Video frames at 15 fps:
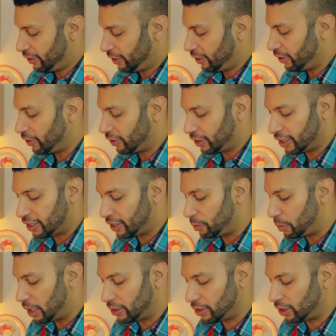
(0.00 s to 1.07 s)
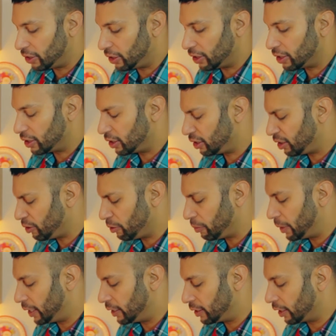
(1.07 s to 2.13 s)
Oh, the smells are just so
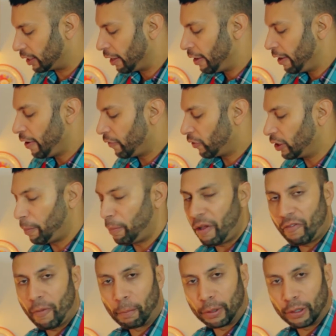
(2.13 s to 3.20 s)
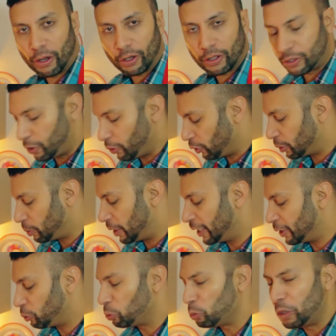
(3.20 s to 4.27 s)
amazing. I've got a bit of a blocked nose, but
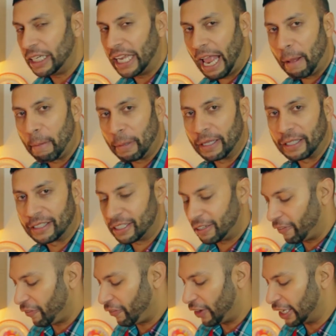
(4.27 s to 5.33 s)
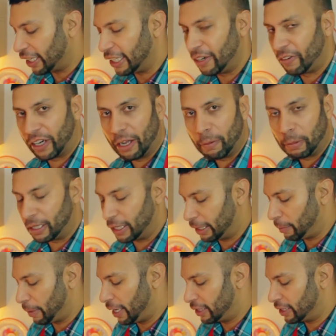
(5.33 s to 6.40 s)
it's really helping sort of clearing it up a
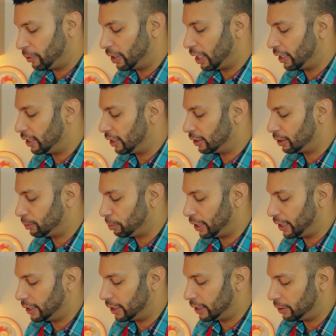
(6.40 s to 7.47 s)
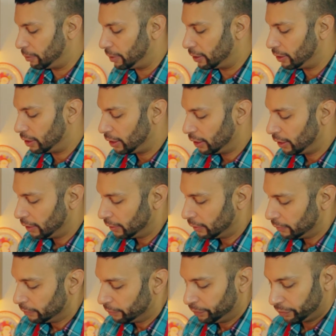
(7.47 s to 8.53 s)
little bit actually with that little spicy smell.
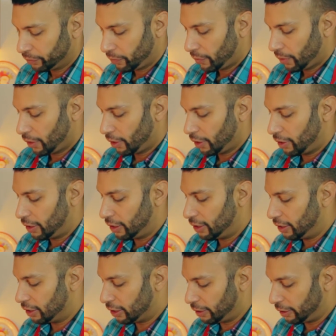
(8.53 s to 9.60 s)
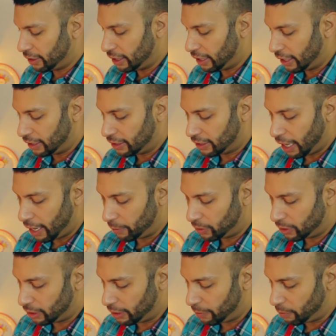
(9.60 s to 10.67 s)
Well, this is going to taste
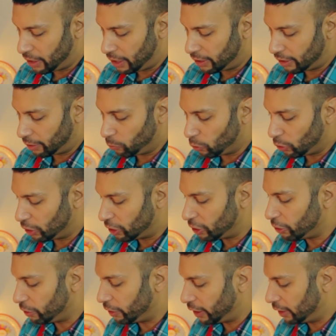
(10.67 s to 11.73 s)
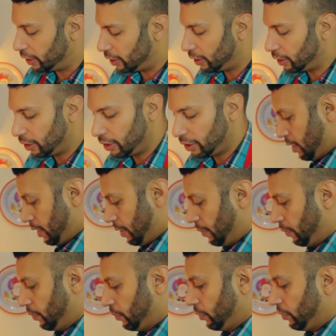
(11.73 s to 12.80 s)
absolutely amazing. What a treat. Right.
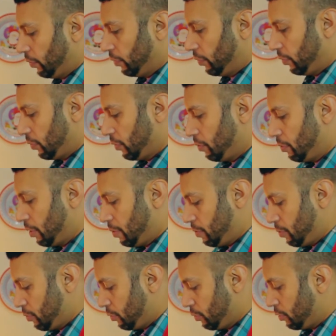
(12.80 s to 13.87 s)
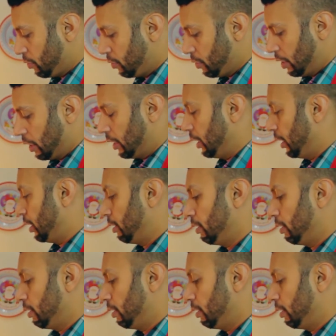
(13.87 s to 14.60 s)
A bit more. Okay.